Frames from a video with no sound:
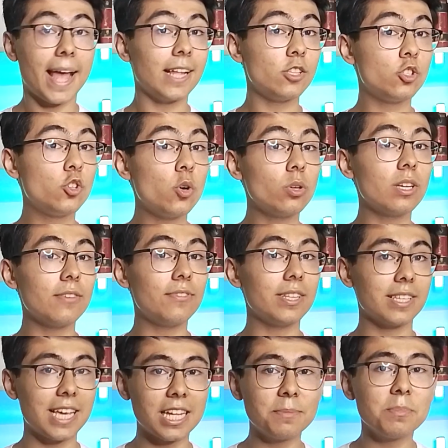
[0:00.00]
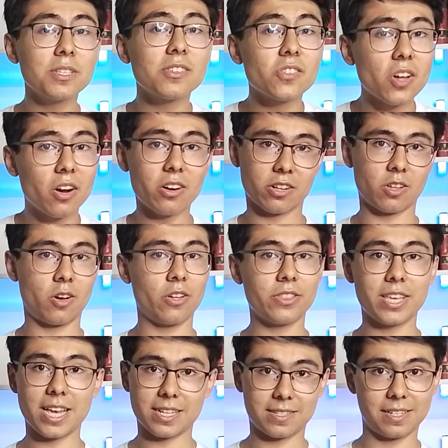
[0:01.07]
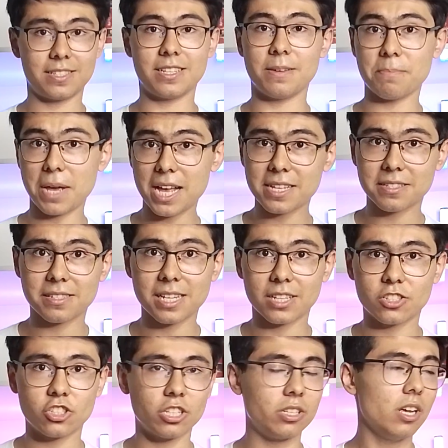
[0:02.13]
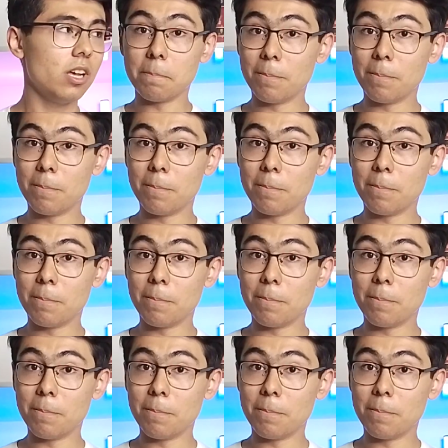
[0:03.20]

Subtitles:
And don't even get me started on the SAT math section.